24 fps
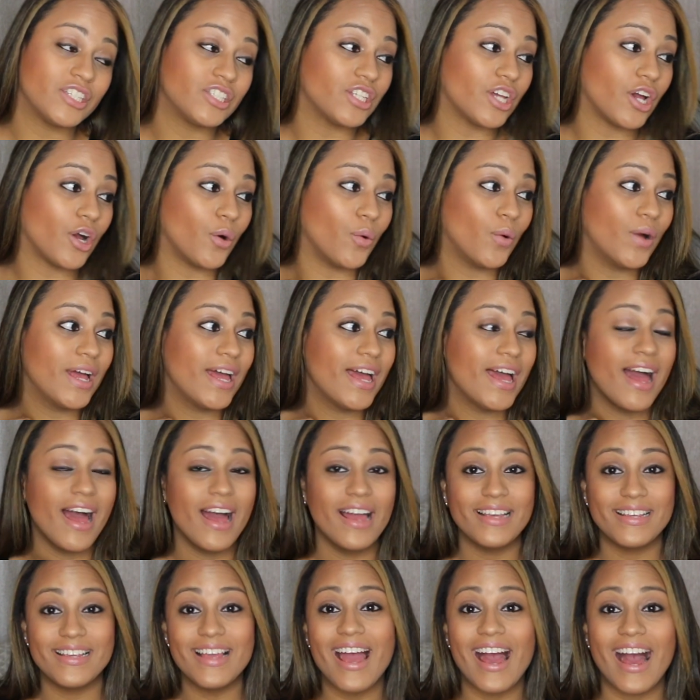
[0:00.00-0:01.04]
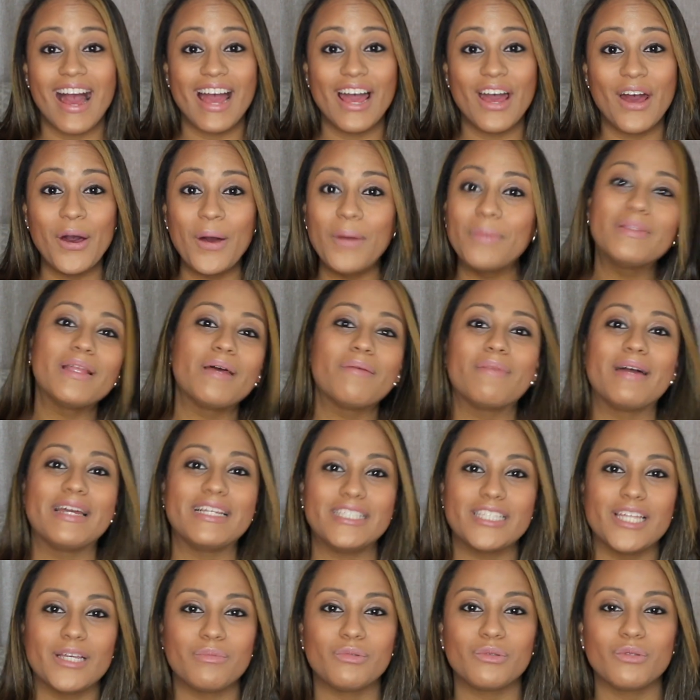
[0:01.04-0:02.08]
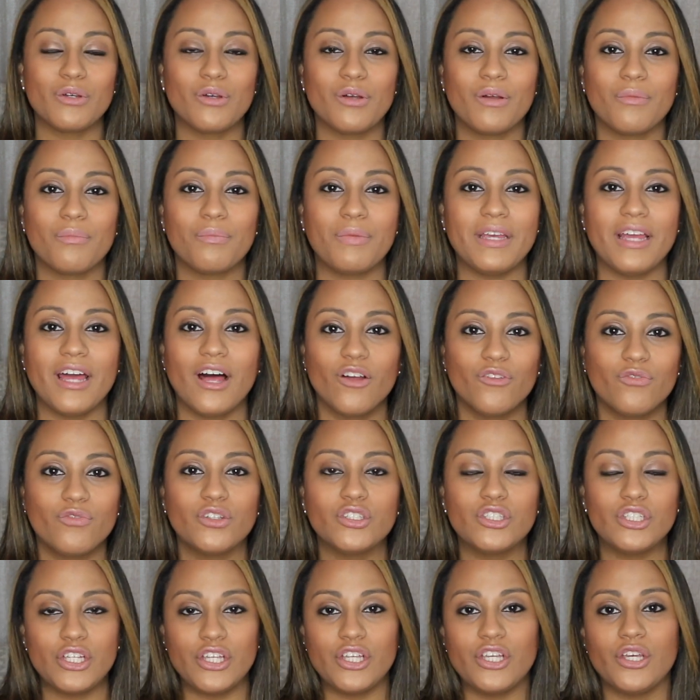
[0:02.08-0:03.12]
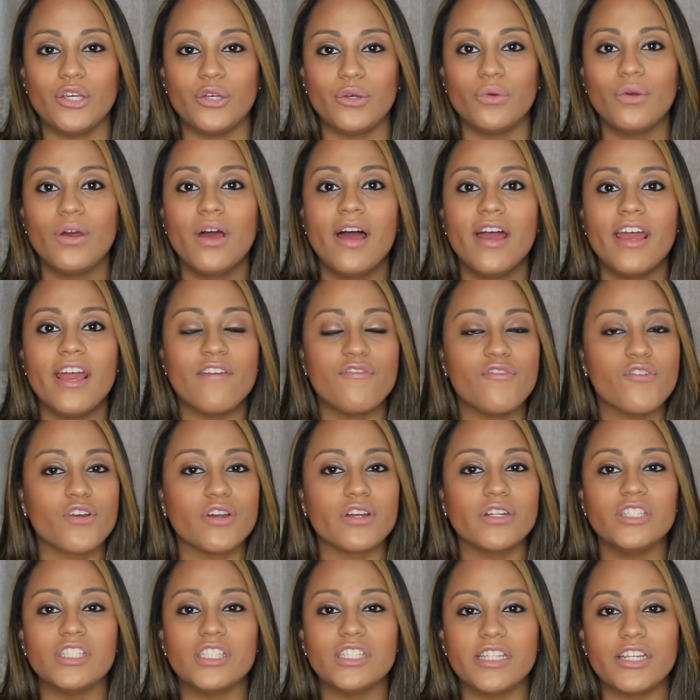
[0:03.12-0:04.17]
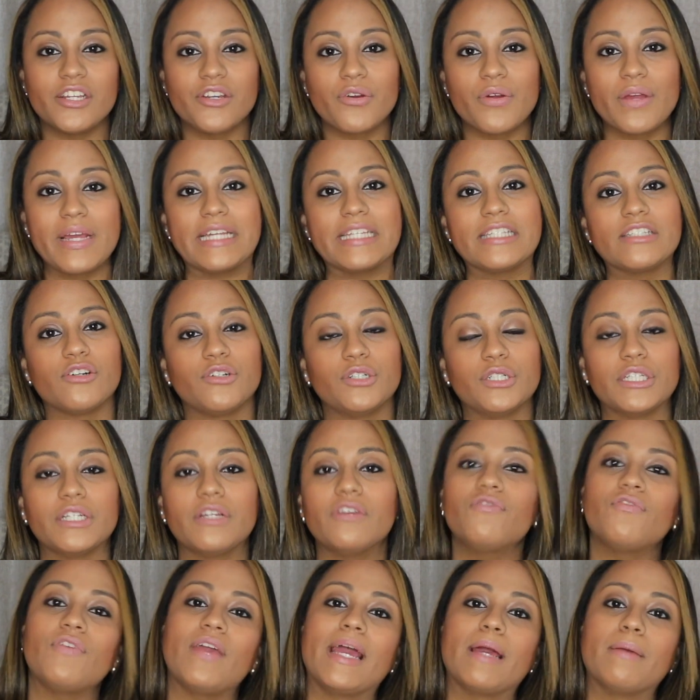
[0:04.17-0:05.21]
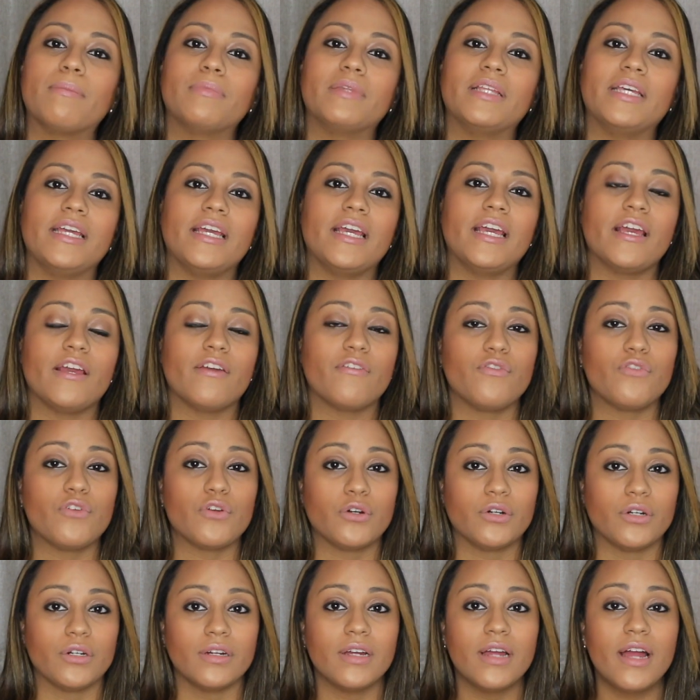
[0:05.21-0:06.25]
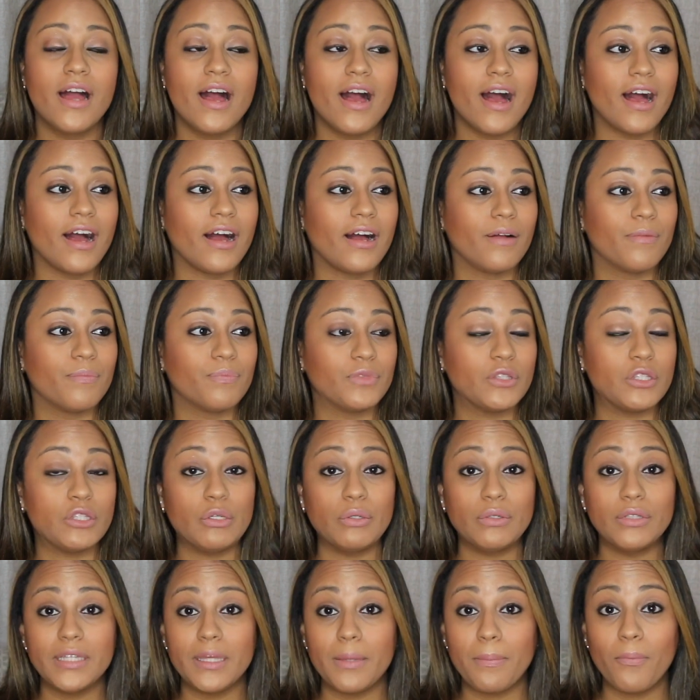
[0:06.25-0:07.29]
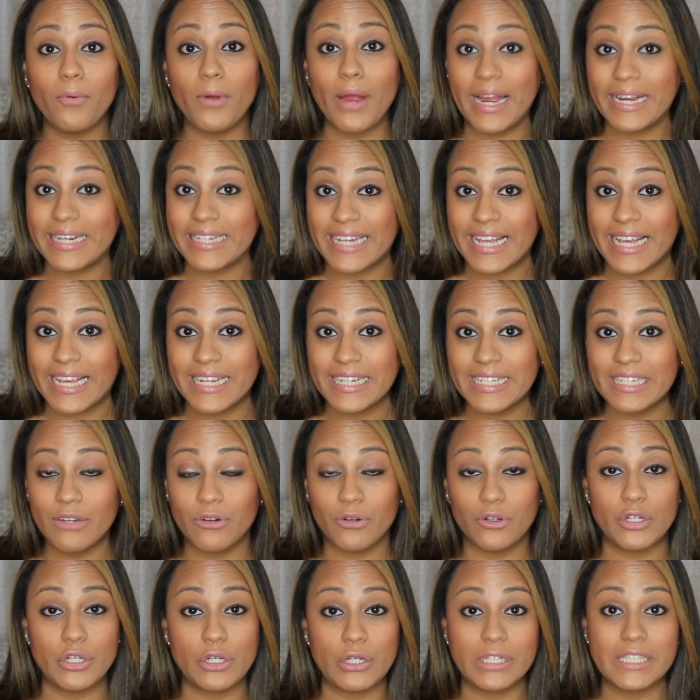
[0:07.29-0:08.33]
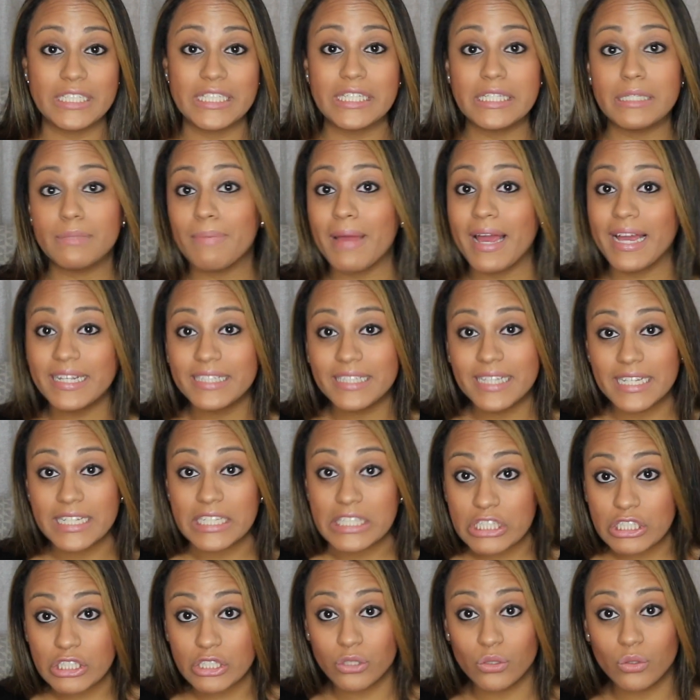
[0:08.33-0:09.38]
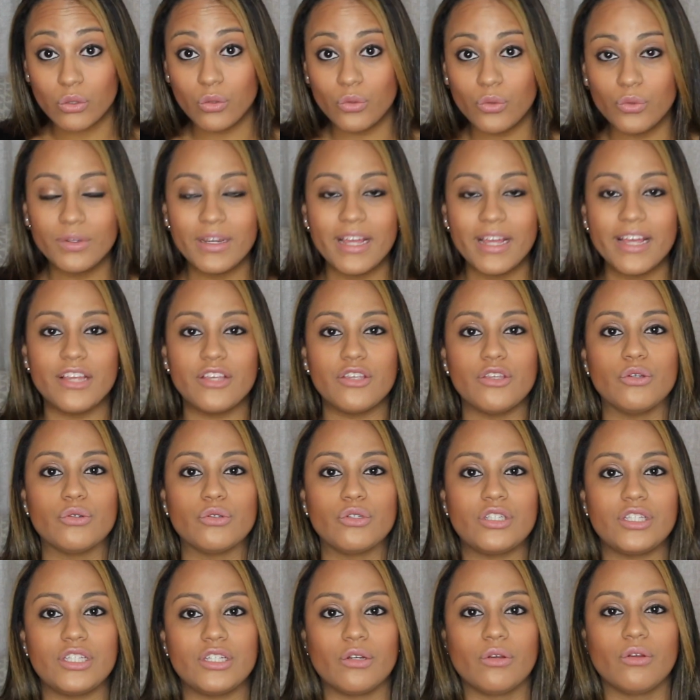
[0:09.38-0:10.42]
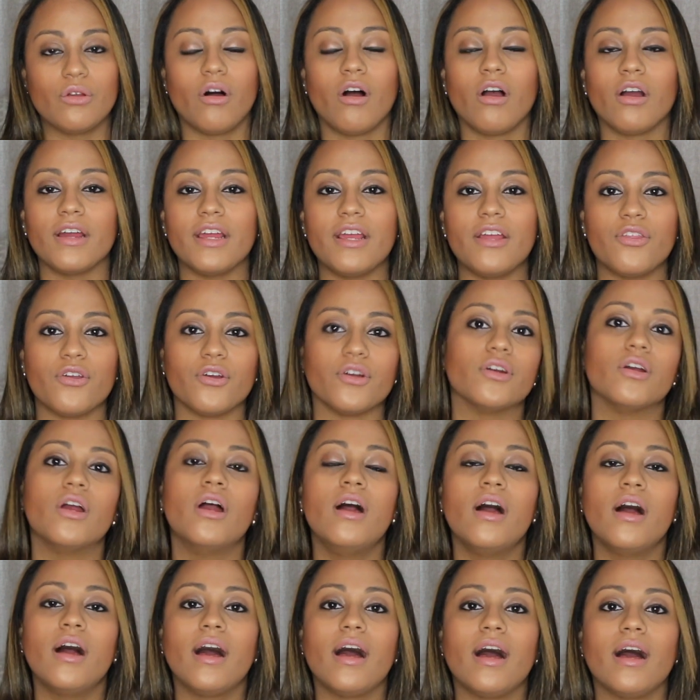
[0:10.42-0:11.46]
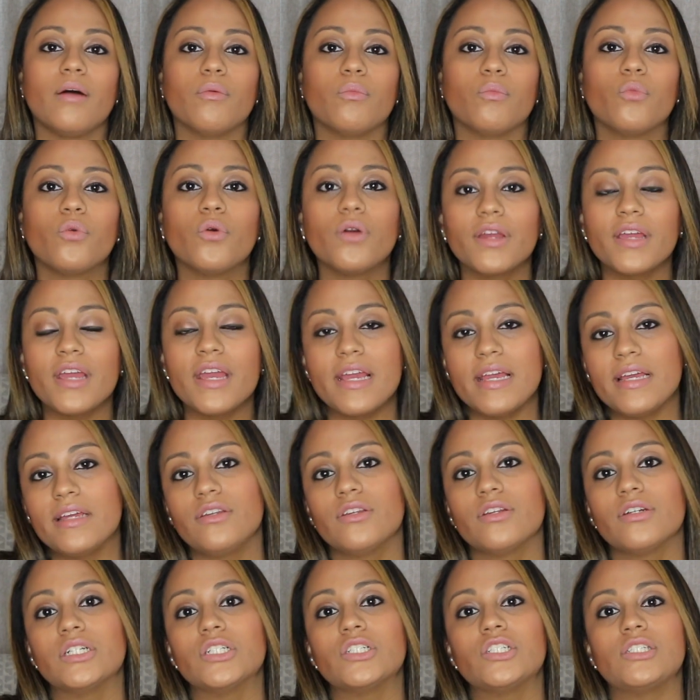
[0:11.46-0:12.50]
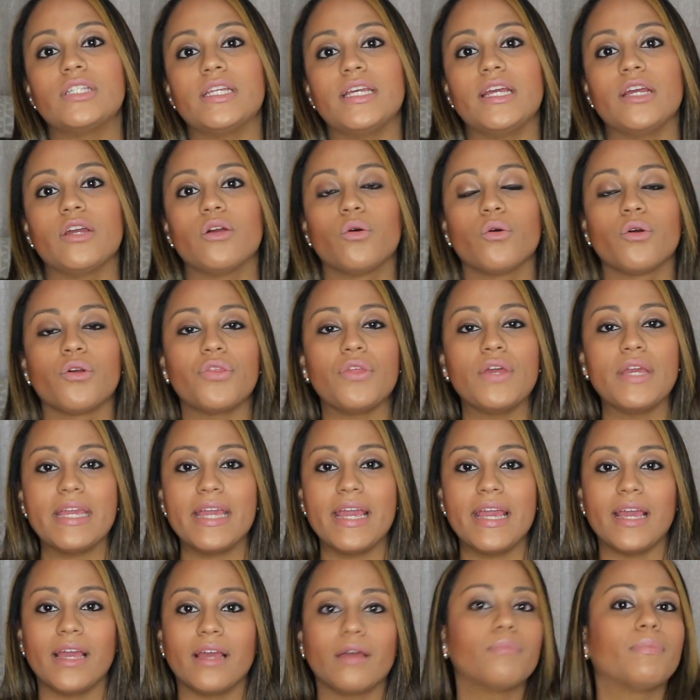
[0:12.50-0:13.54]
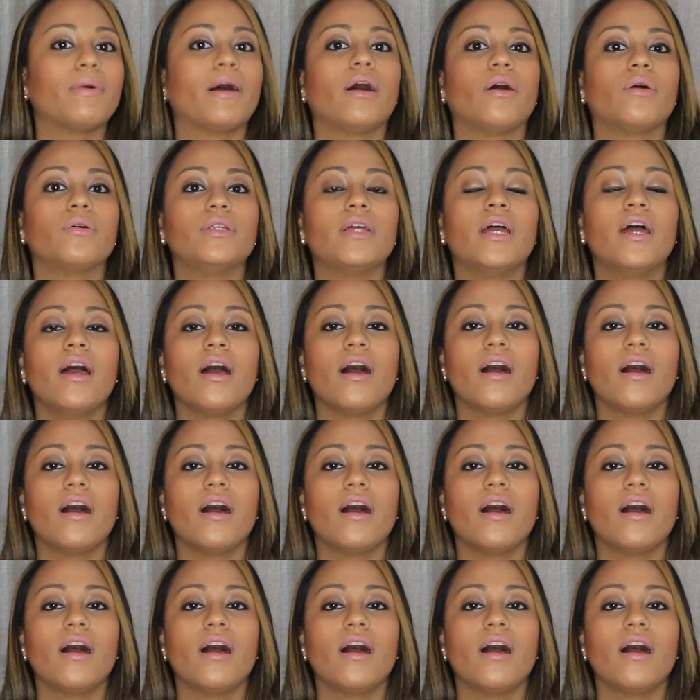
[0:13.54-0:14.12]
So yeah, I hope that my tips will be helpful to you if you're considering starting a family, if you're newly pregnant, or you're expecting soon and you still are either working in nursing or thinking about